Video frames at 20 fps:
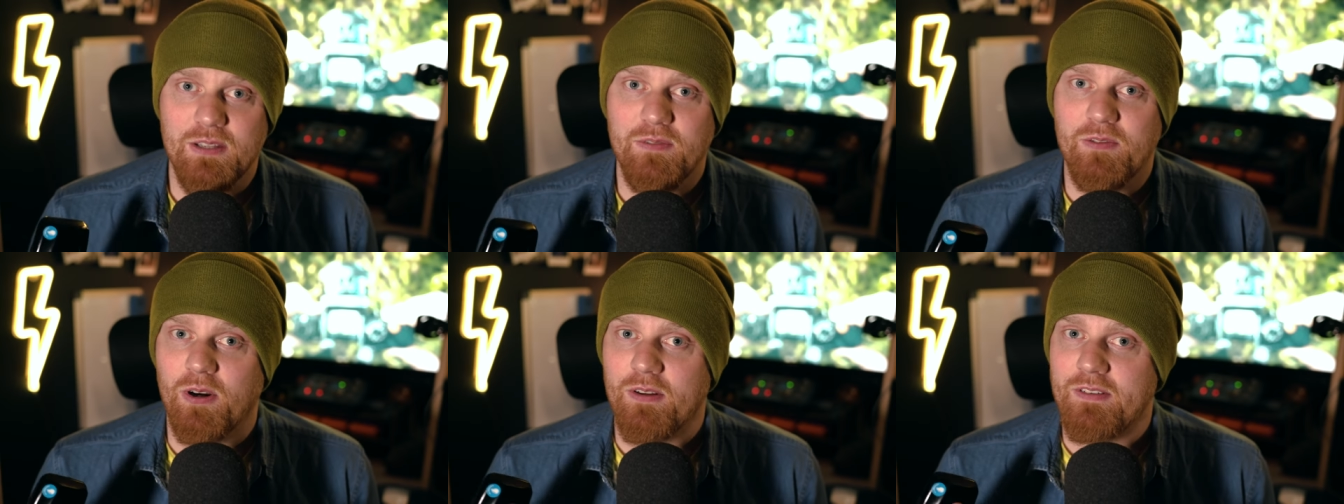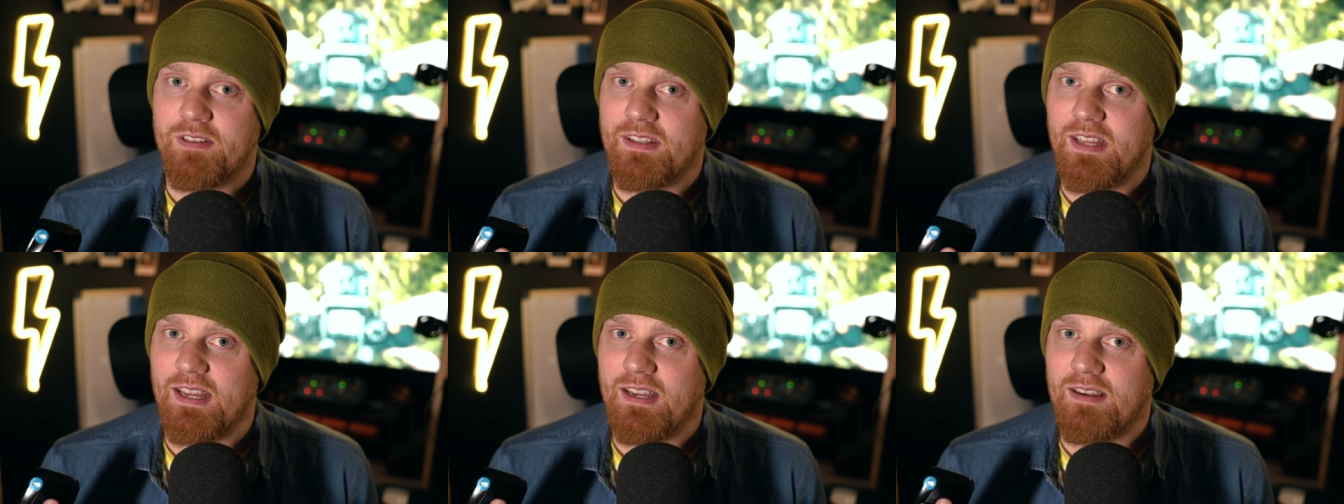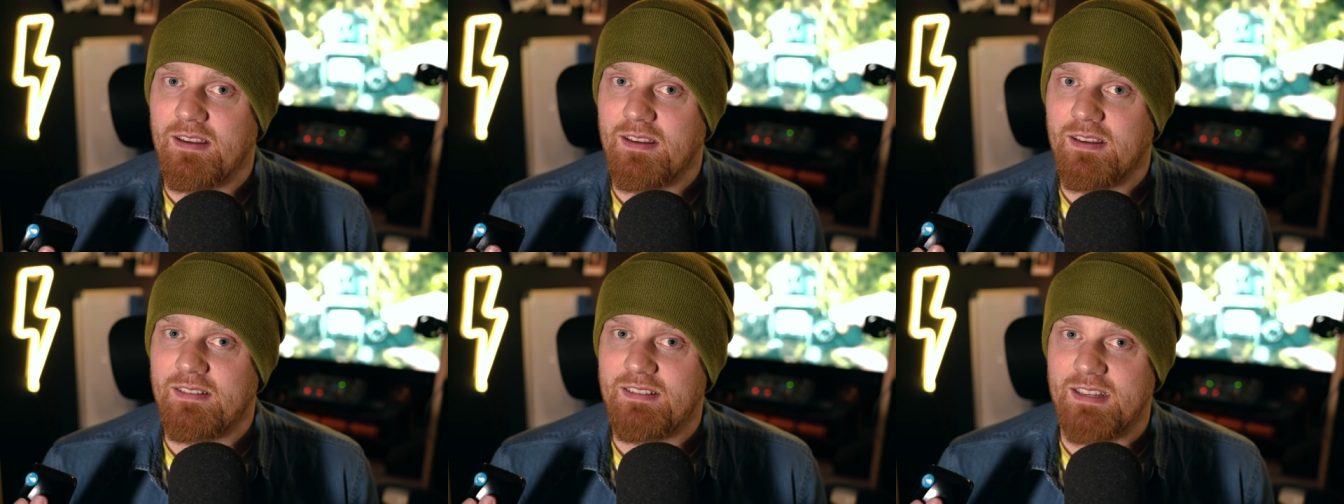You've got to
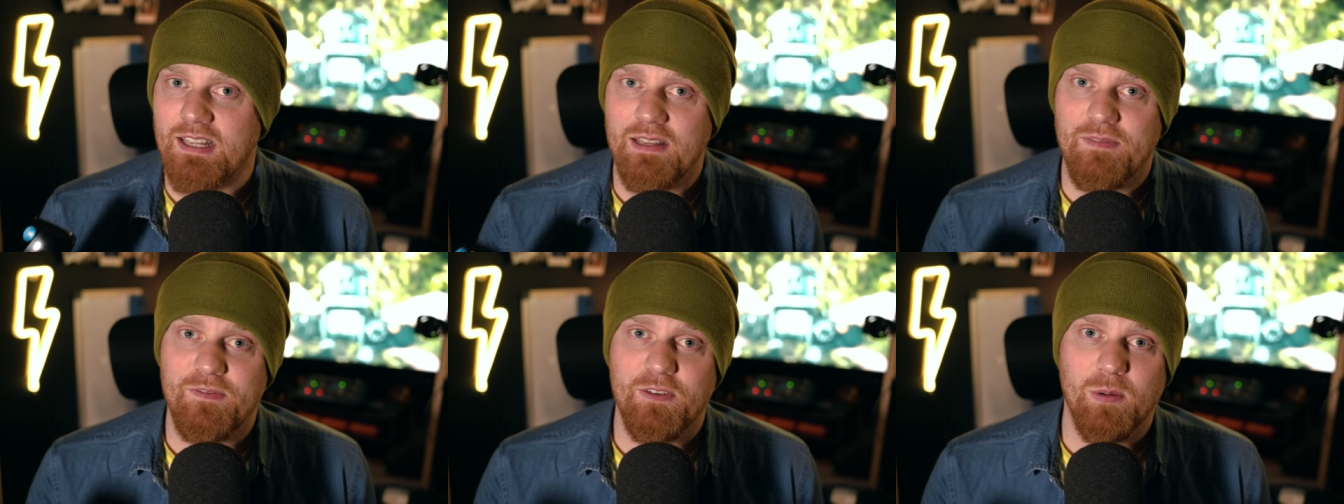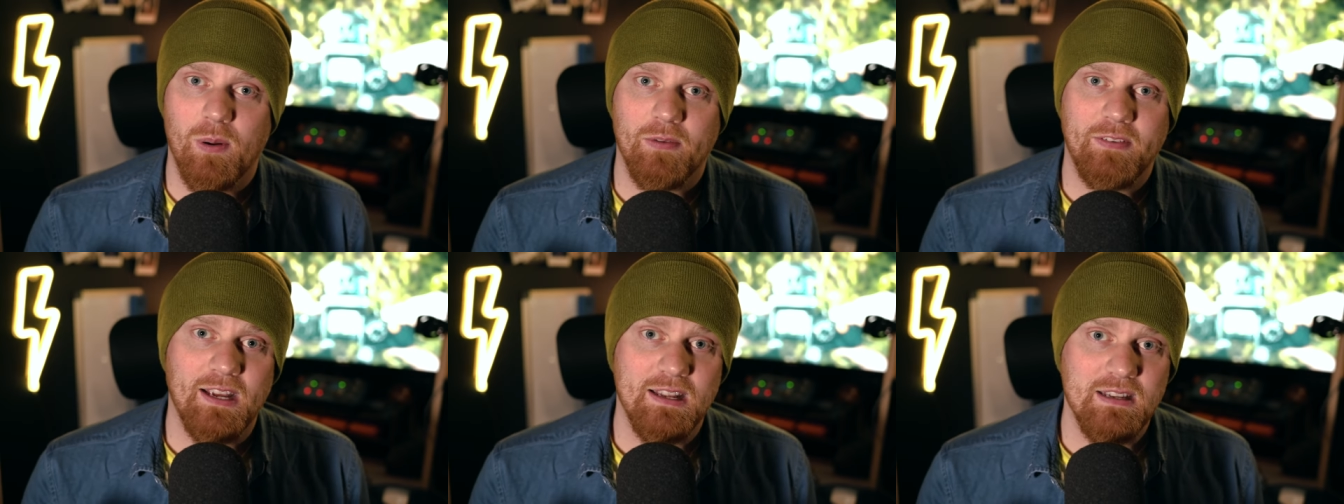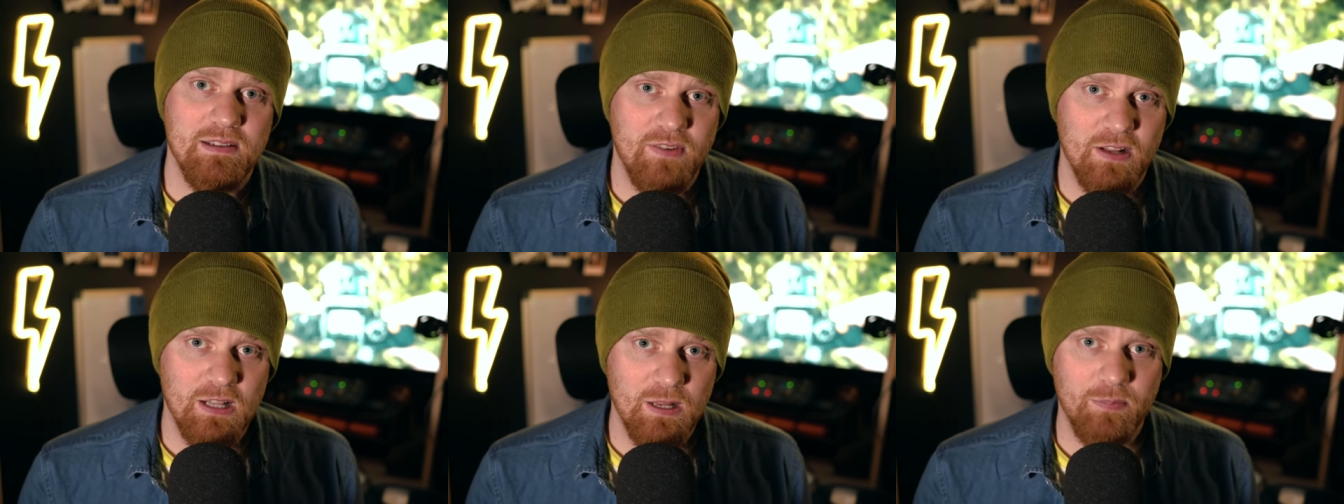then send the film out to get
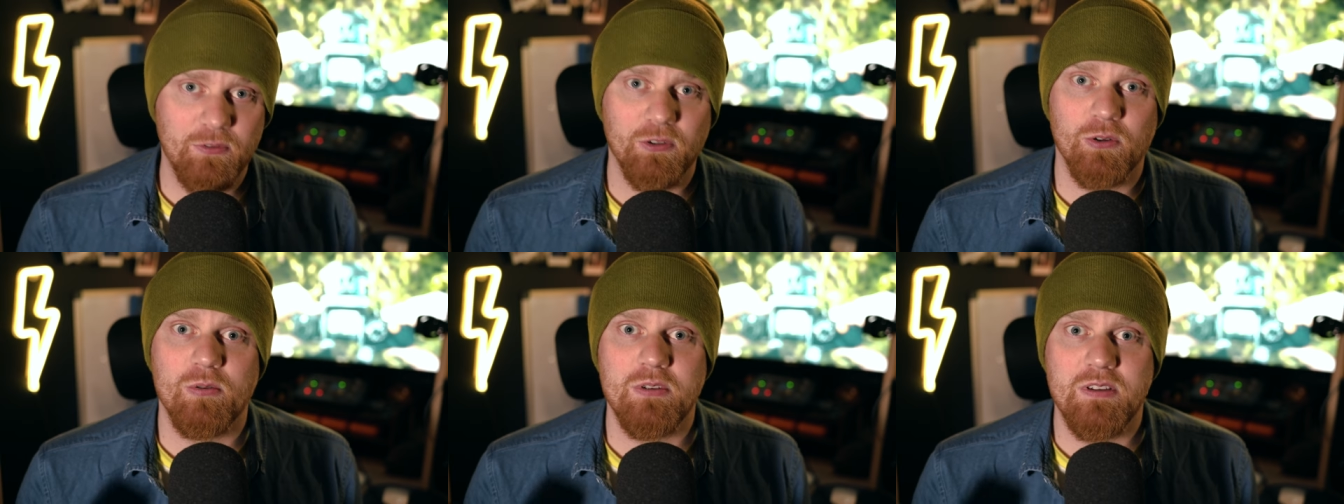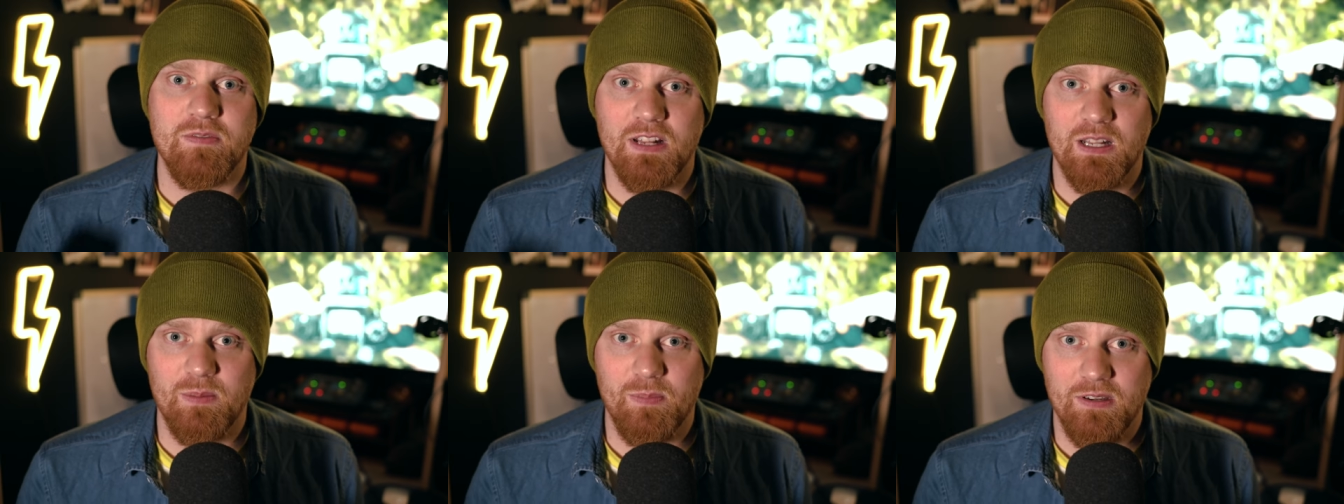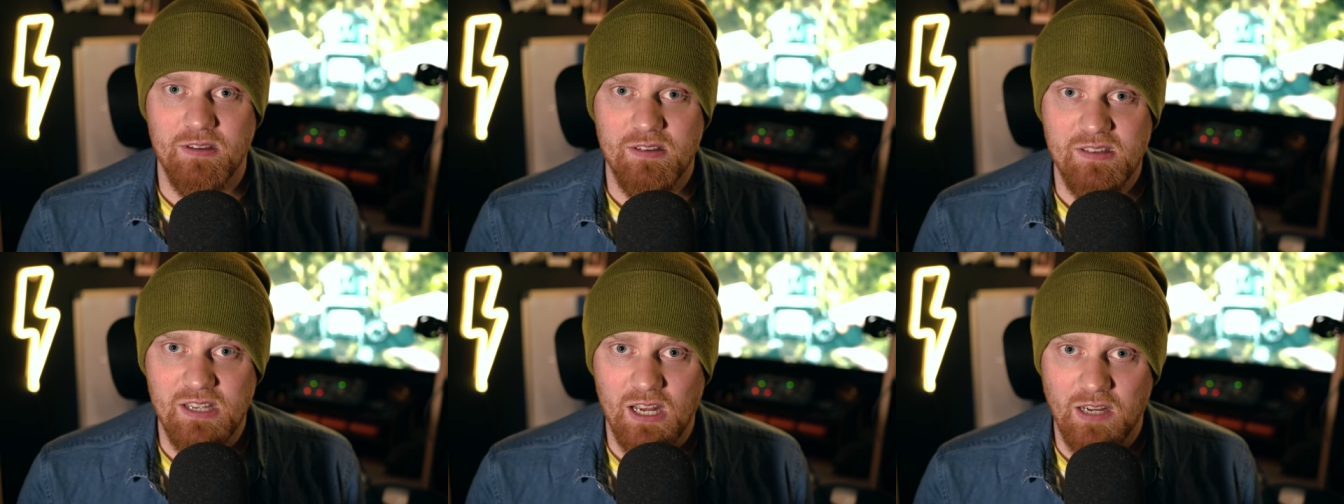developed or develop
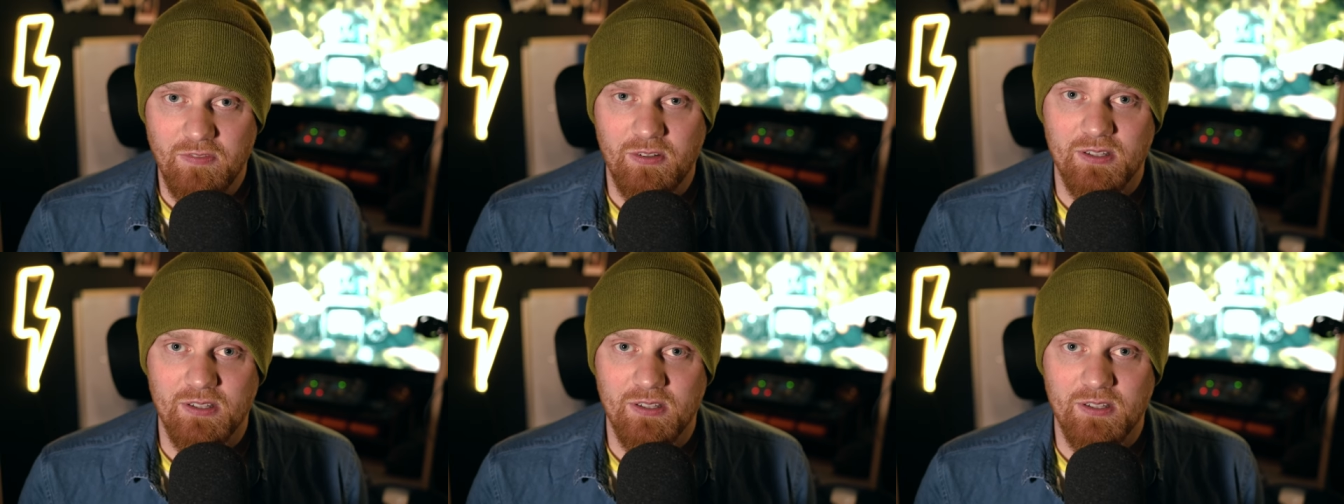it yourself.